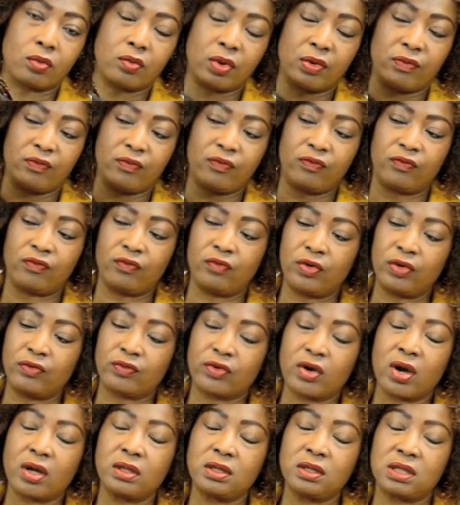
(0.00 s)
We've,
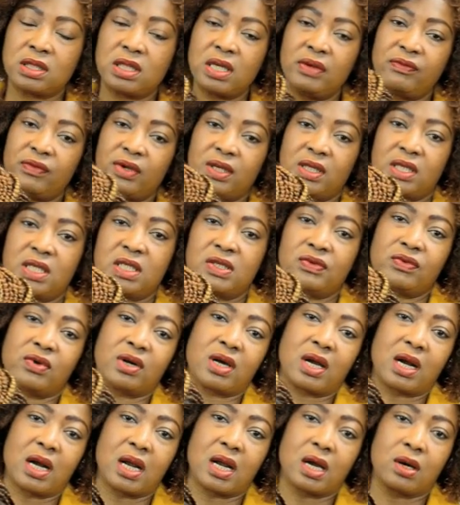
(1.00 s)
we've got DVDs
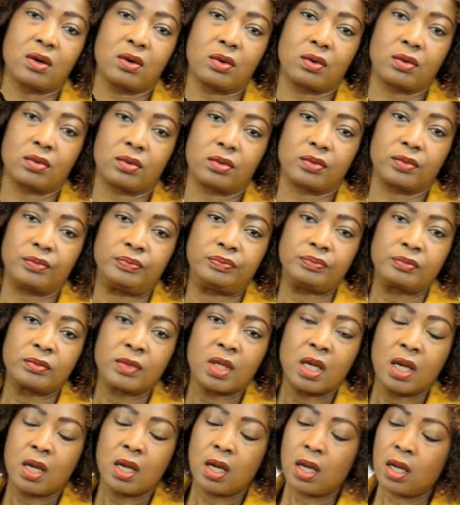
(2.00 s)
for Ghana Cornrow.
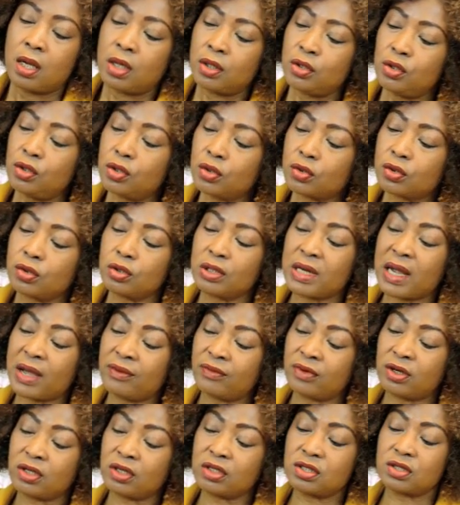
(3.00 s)
You could
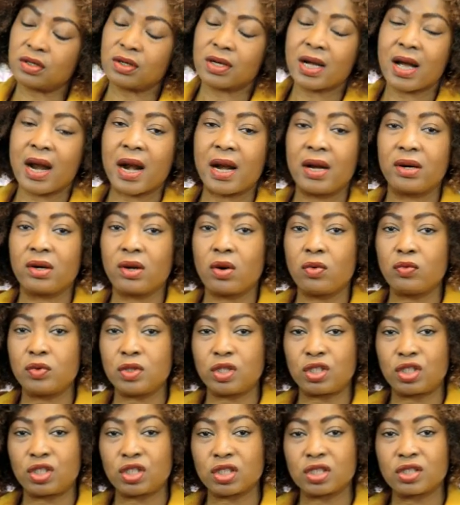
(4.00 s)
have also carried on
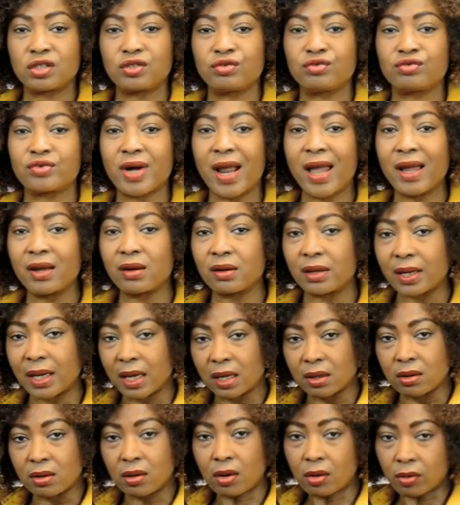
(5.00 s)
with just
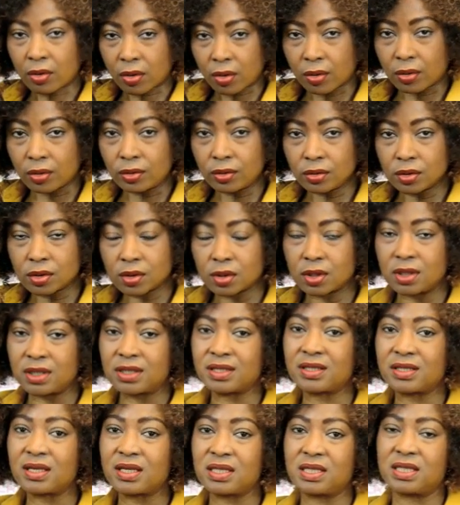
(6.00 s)
regular Cornrow, so
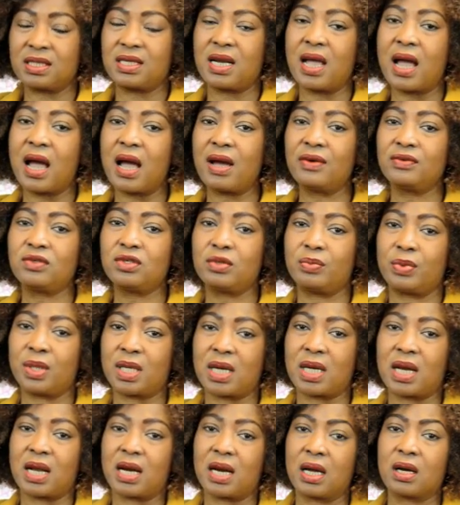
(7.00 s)
it doesn't have to be
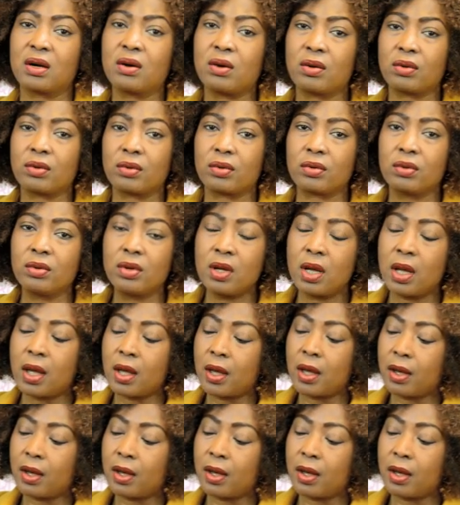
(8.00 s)
Ghana Cornrow.